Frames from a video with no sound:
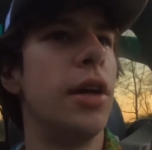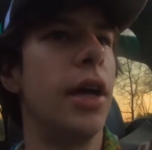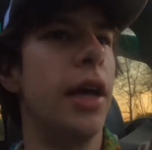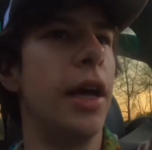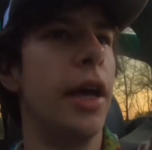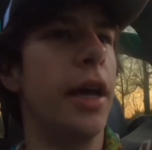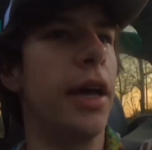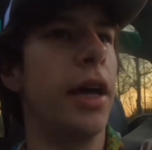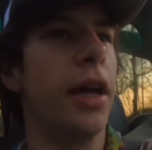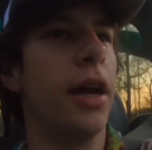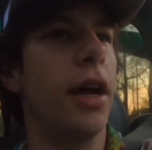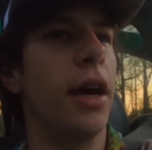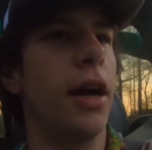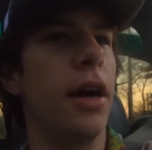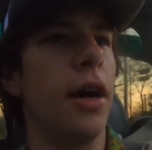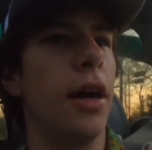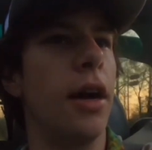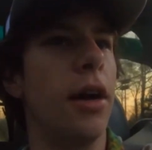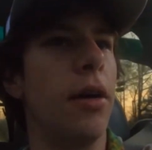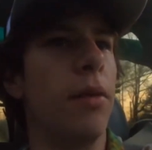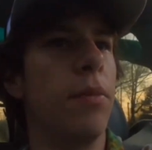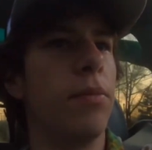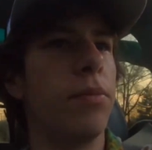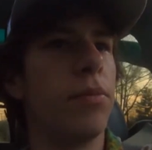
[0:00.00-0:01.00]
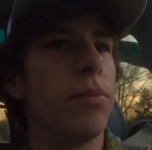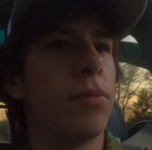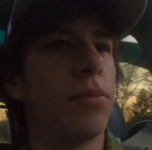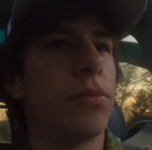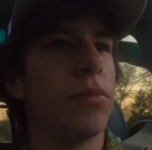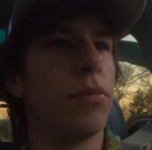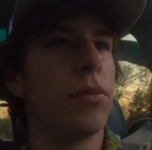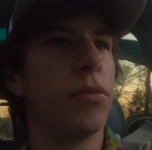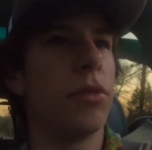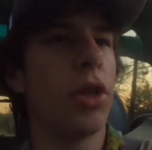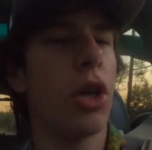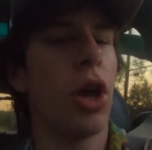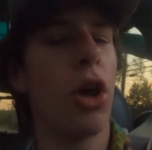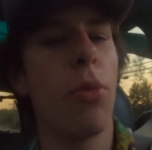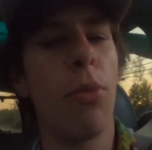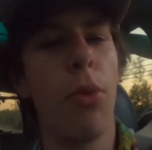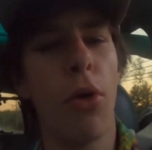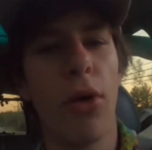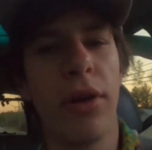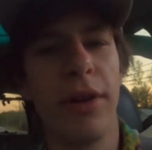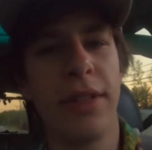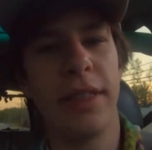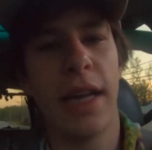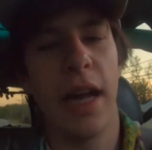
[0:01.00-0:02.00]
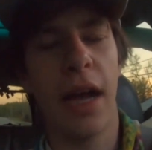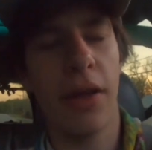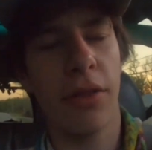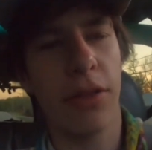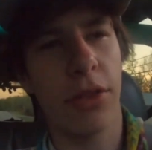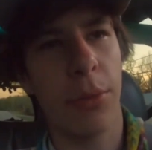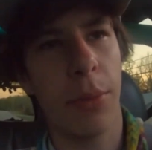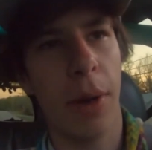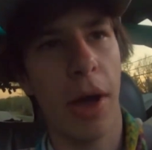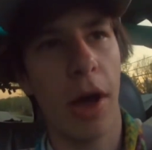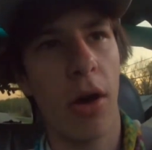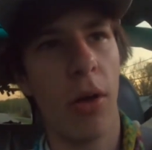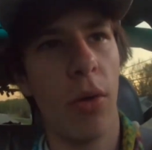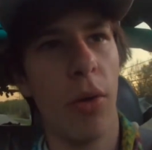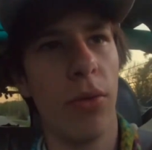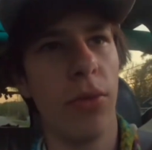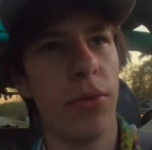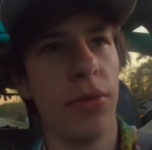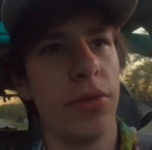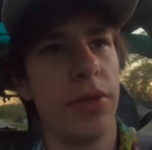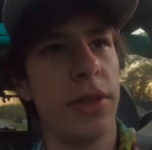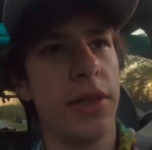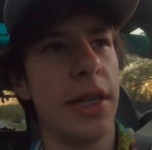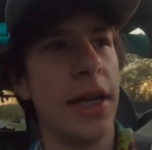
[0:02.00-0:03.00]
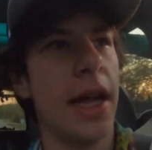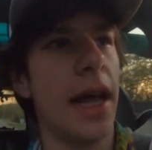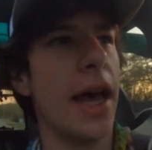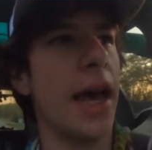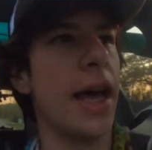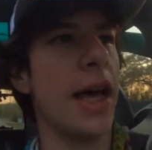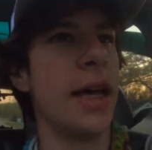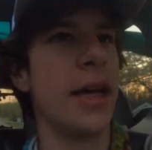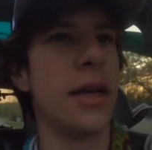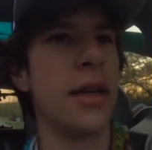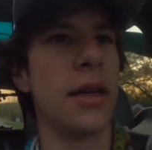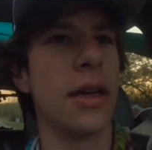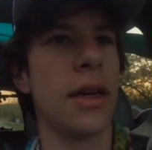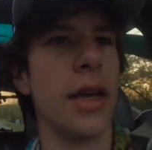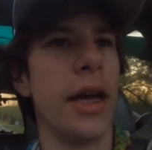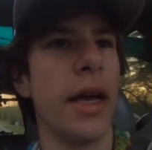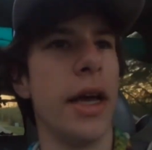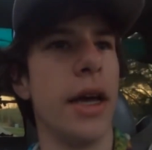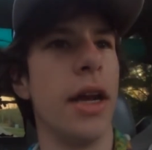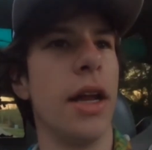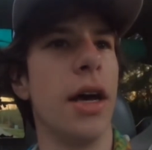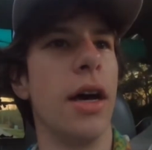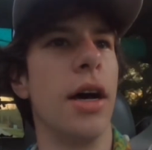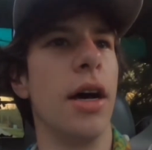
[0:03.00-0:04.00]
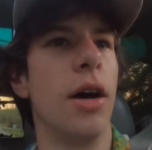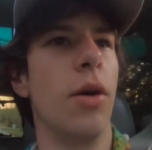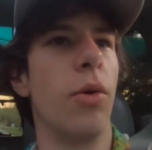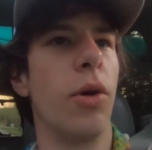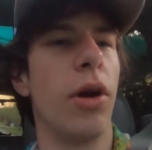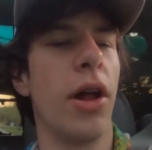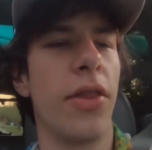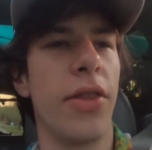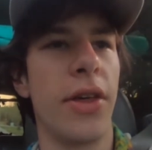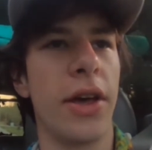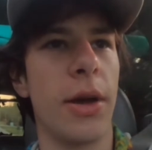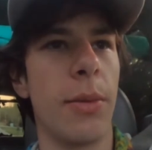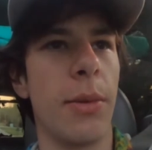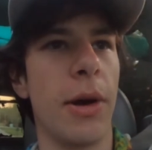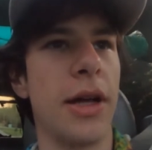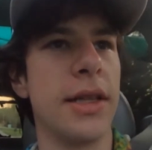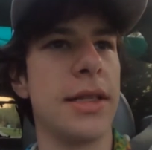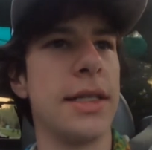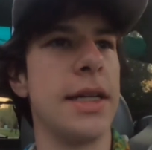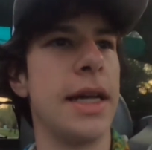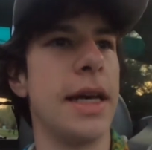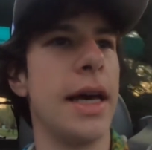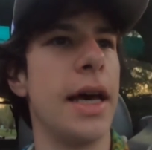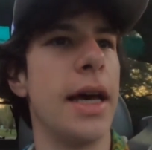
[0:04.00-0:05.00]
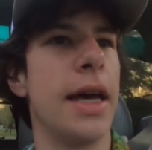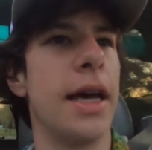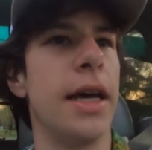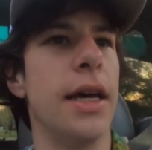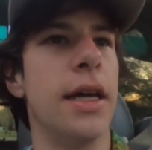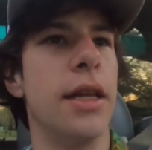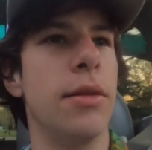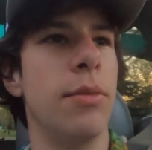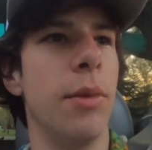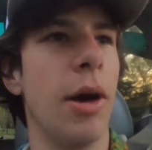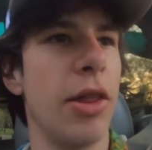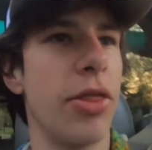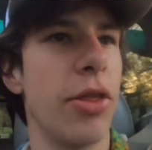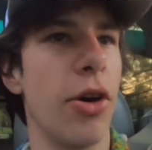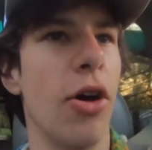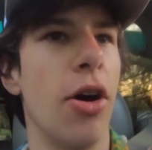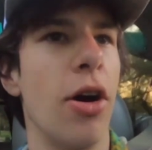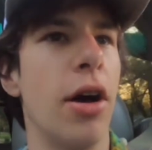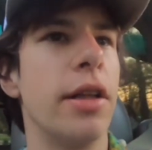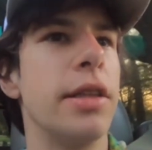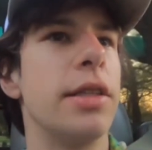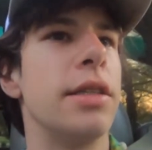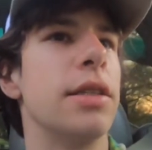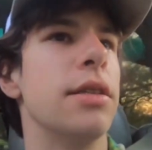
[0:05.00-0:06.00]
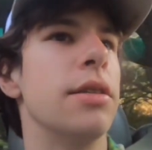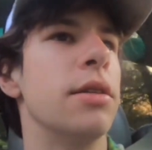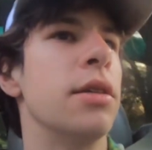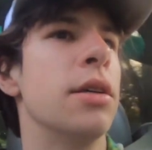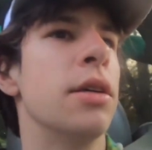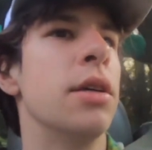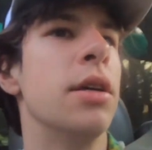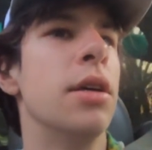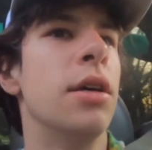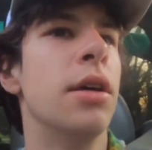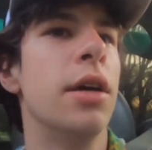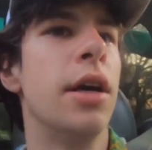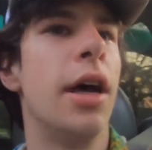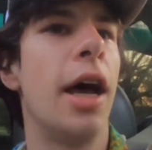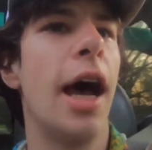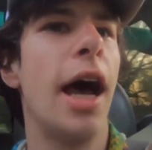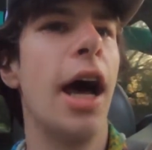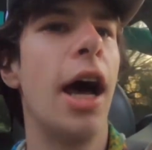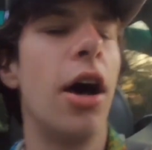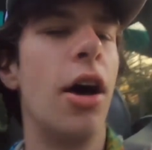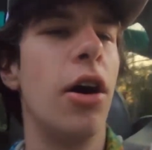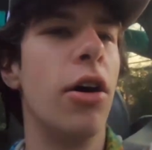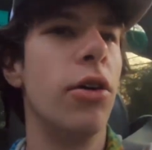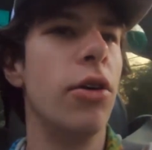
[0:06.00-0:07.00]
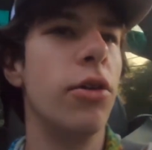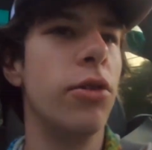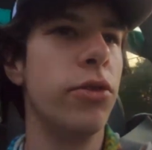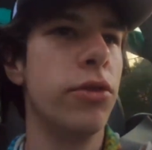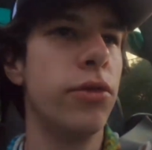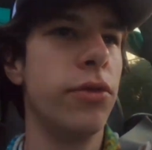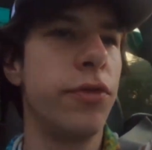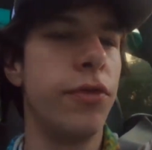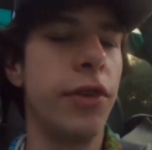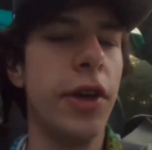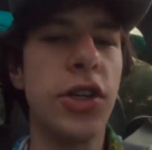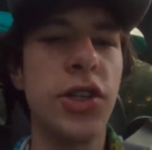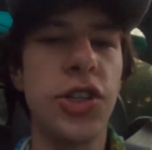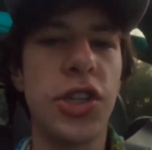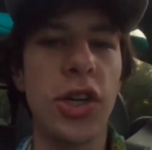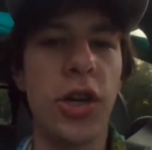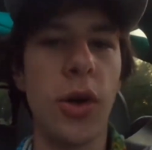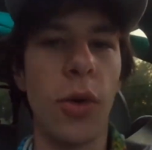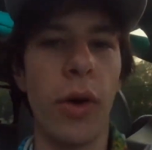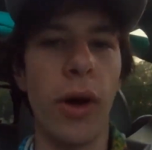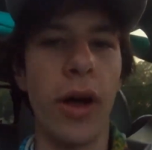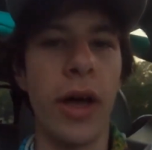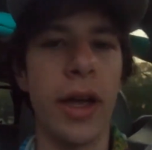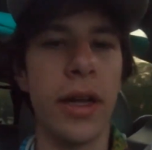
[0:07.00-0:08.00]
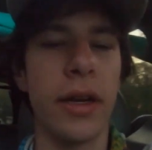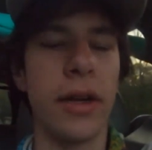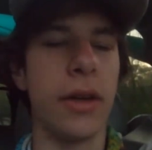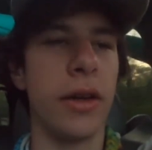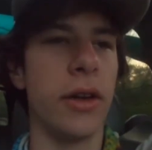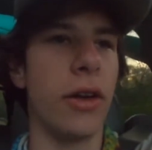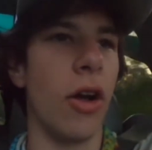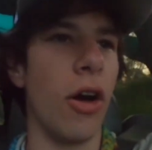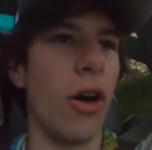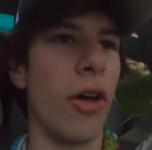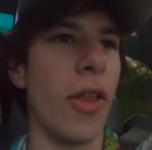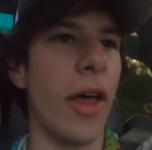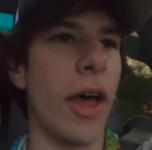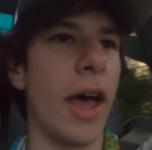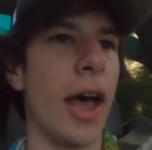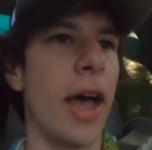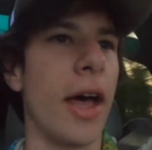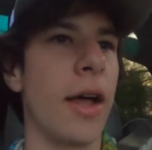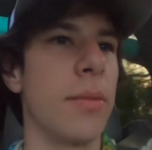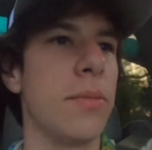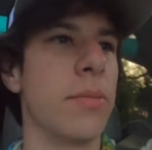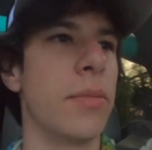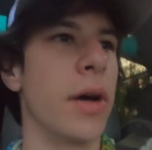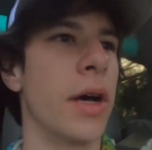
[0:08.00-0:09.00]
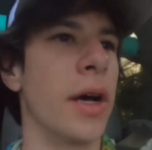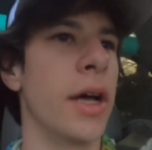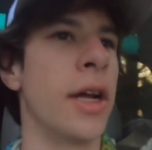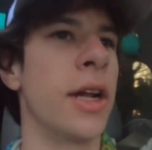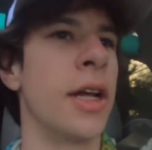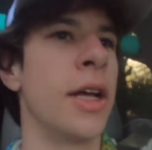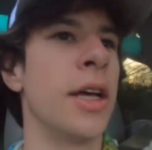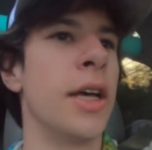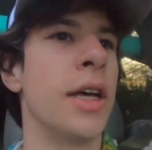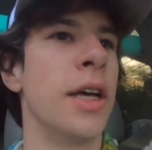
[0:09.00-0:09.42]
and um, go more in depth about today and uh, what I think about today and my thoughts and how fishing went and all that. But